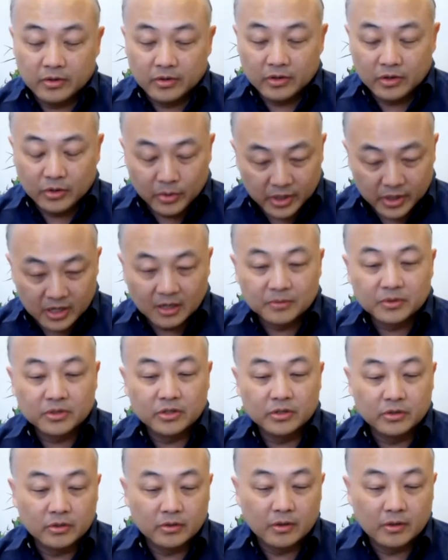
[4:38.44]
You would come
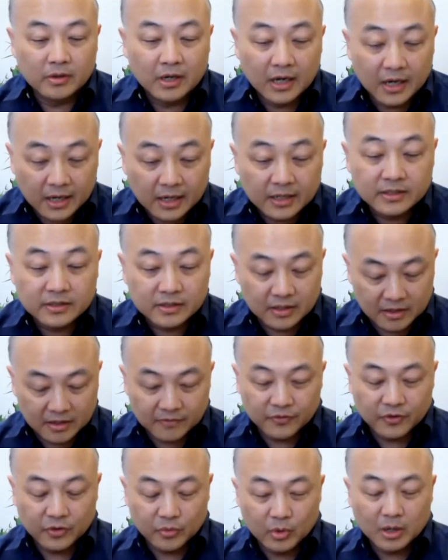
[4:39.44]
to us if
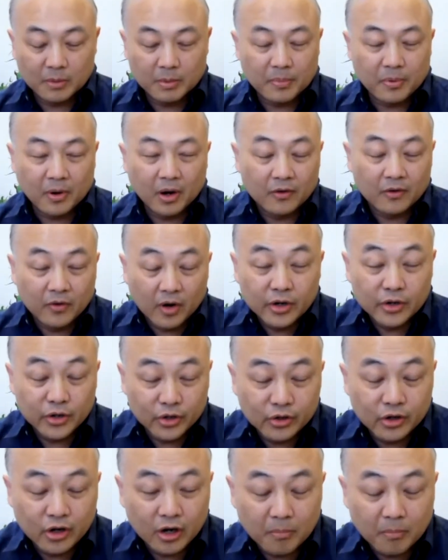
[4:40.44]
you want to be part of our
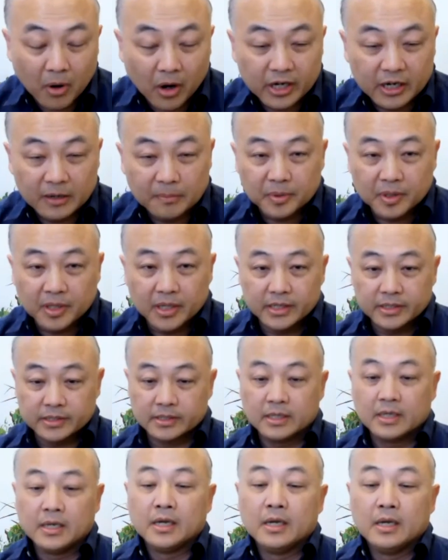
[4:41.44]
Anewgo Marketplace,
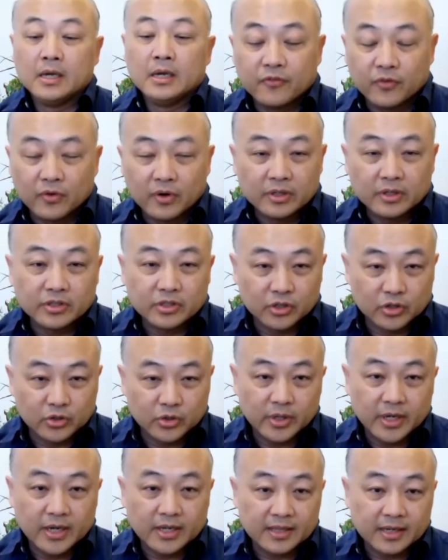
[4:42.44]
for us to
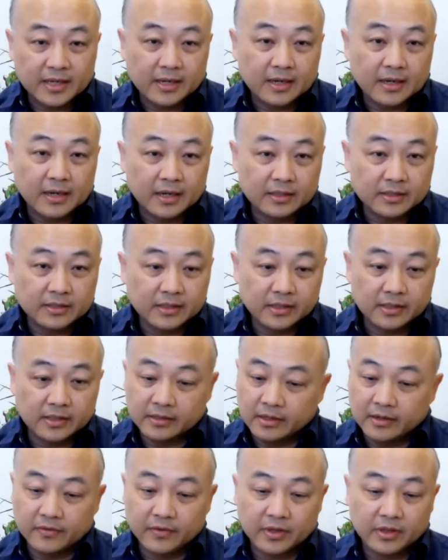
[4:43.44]
create that content,
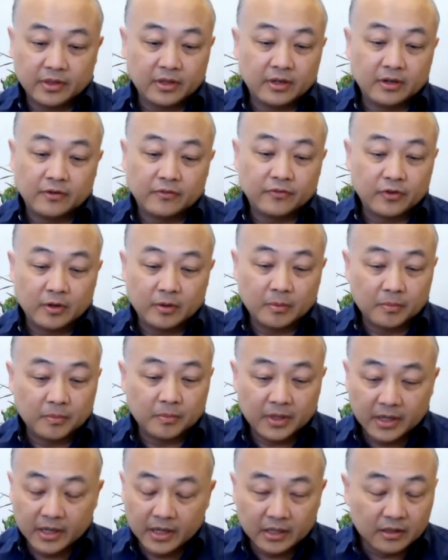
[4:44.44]
everything from
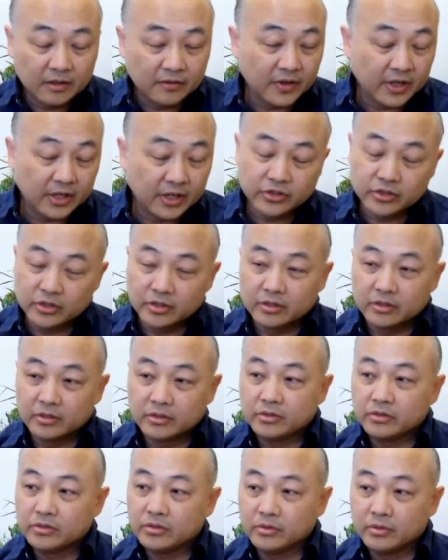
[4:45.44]
the elevations
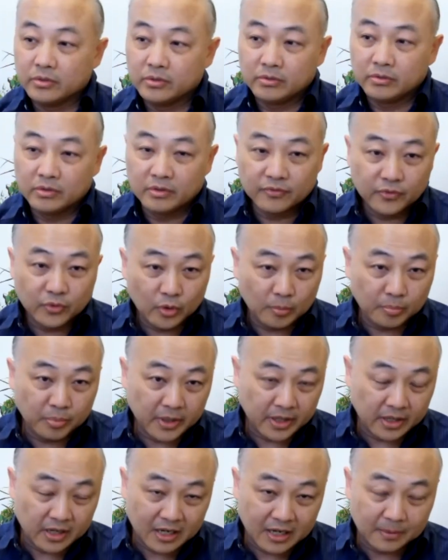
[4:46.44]
to the floor
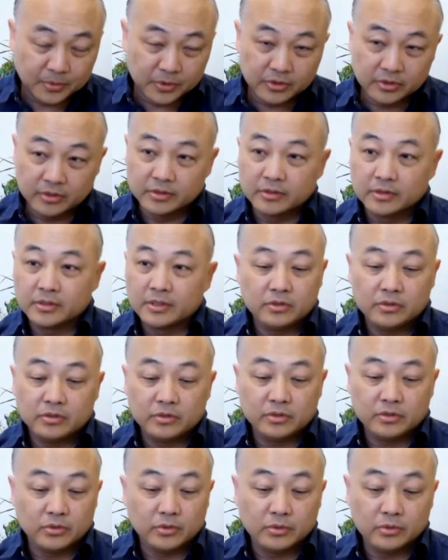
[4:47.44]
plan options
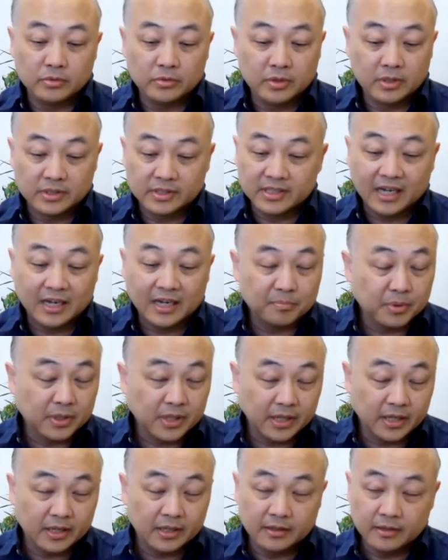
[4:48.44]
to the site
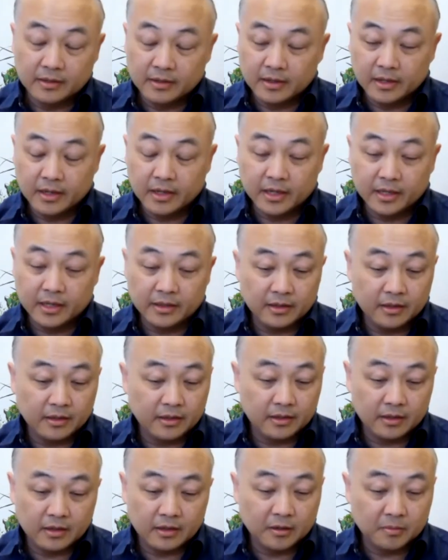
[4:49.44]
plan, and then
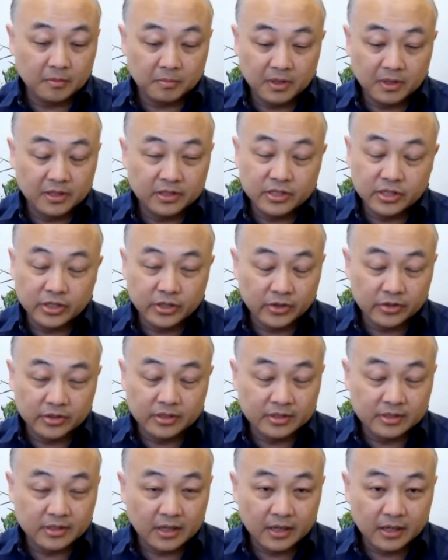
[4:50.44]
interior
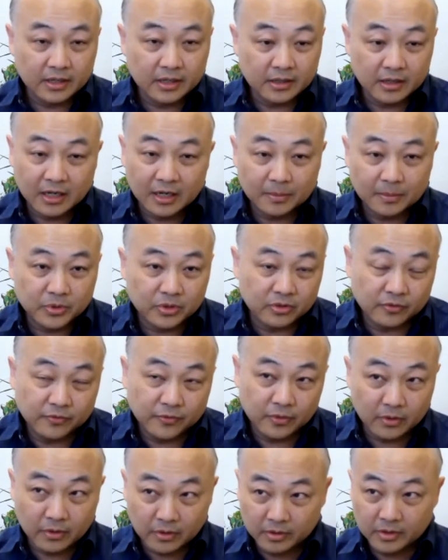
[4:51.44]
design options
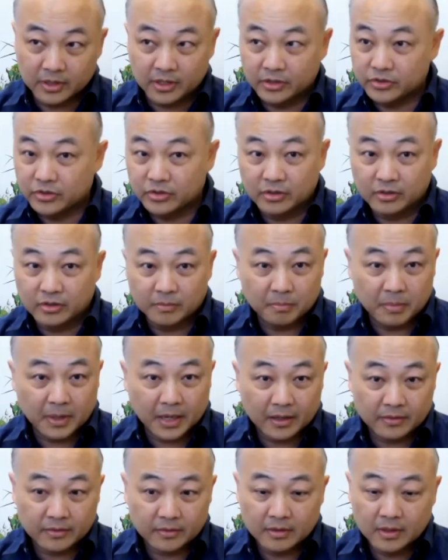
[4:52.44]
for kitchens,
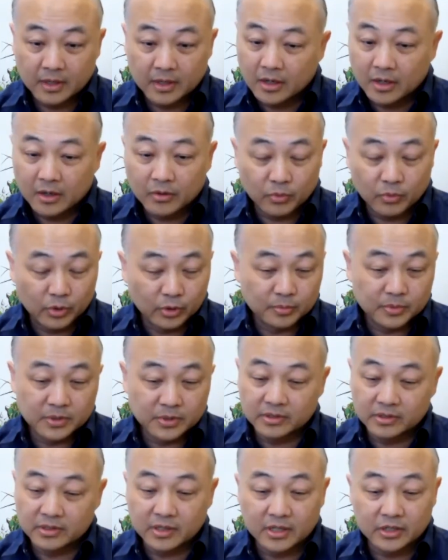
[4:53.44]
bathrooms, and
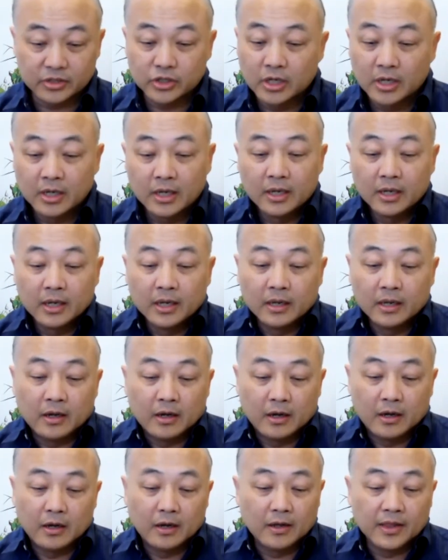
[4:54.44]
such.
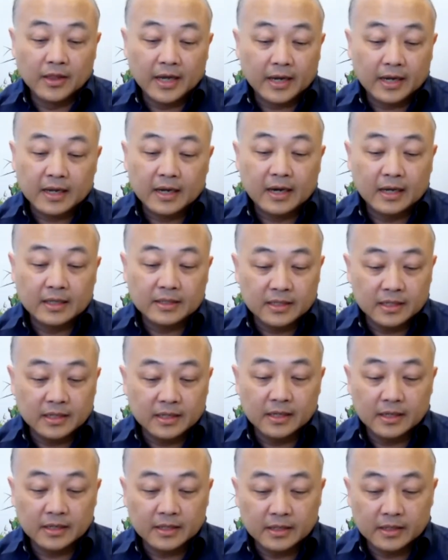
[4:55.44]
All that
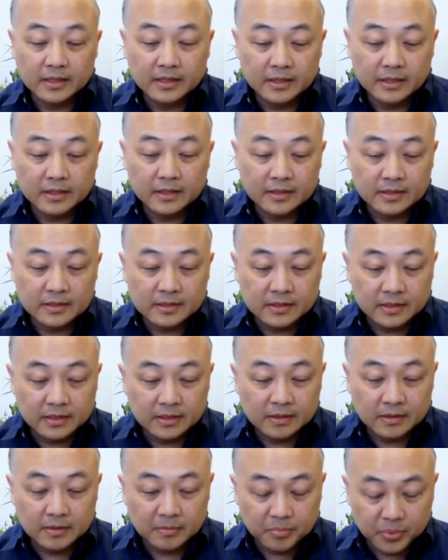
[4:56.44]
content is
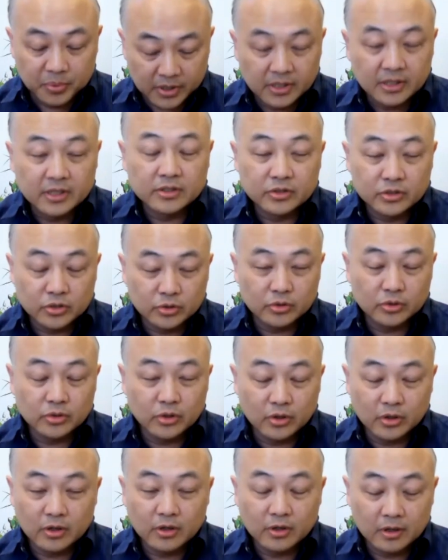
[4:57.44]
put into
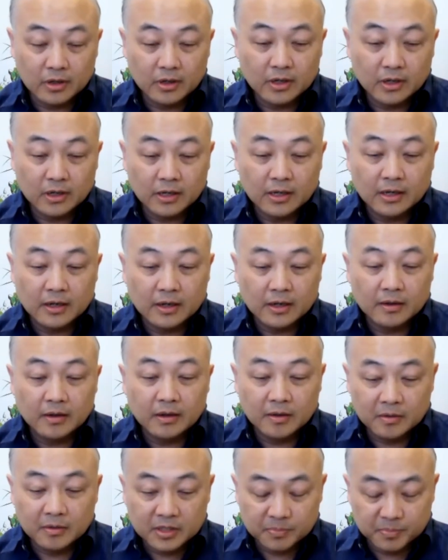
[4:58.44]
your
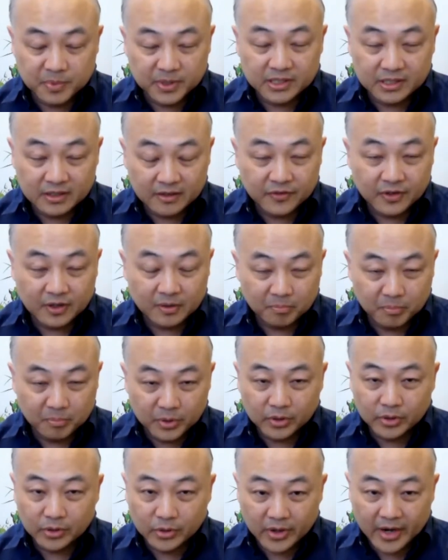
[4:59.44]
specific
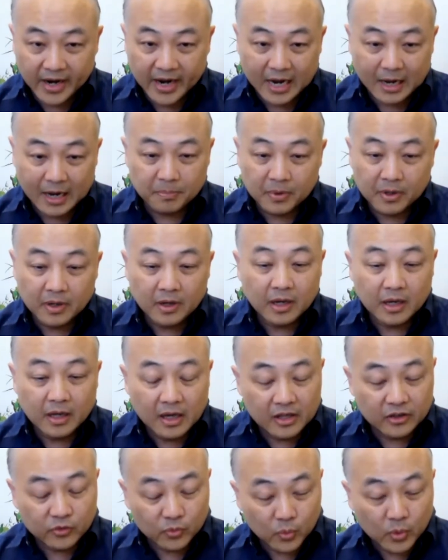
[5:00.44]
builder app,
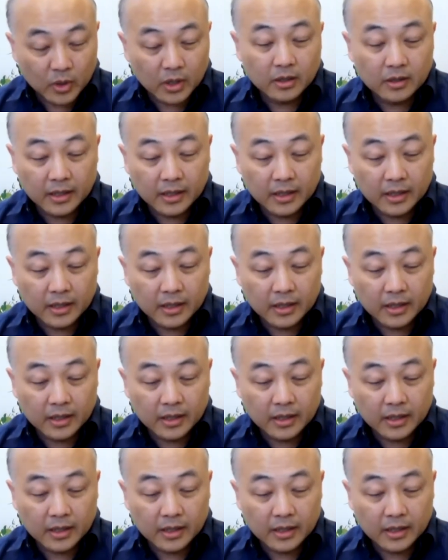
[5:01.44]
as well